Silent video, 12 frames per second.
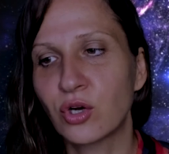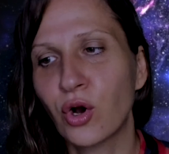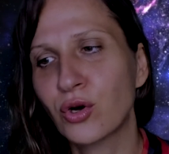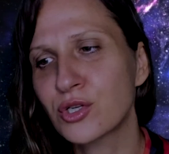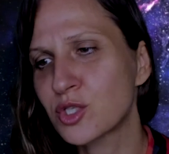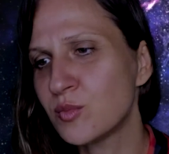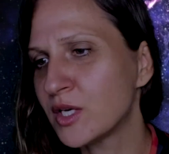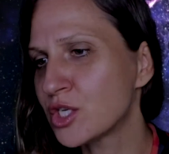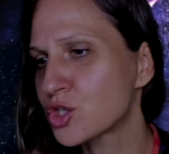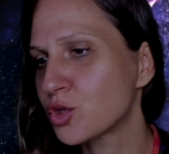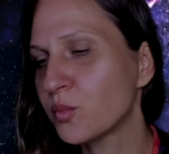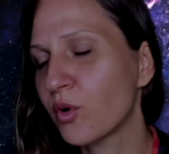cosmic
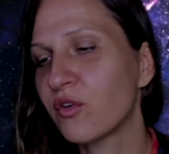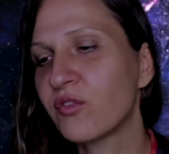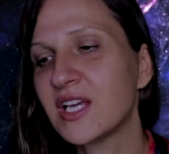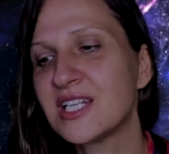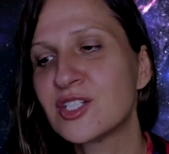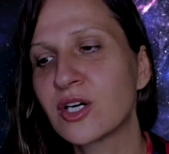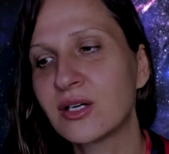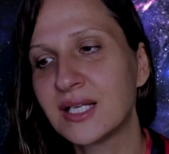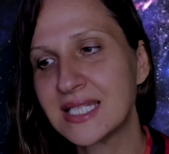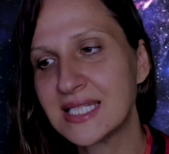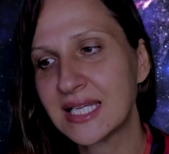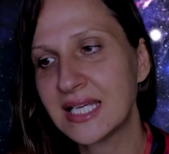soup of
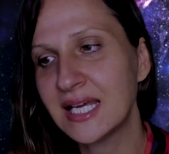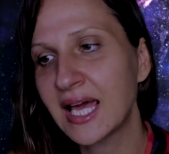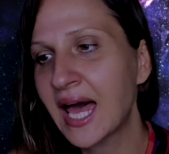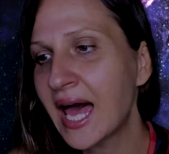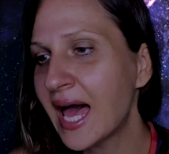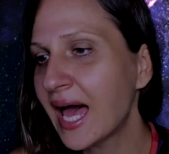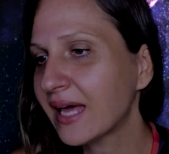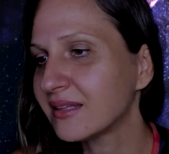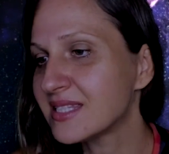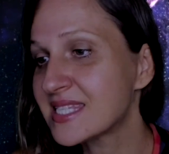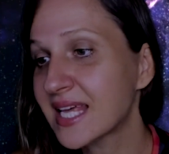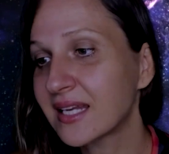eternity,
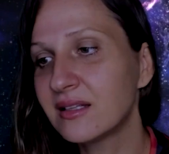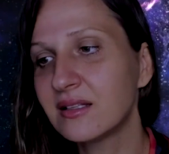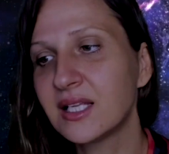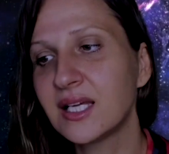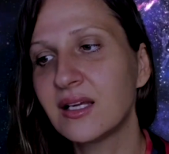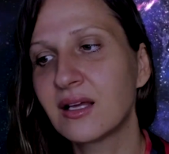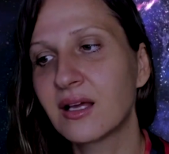and suddenly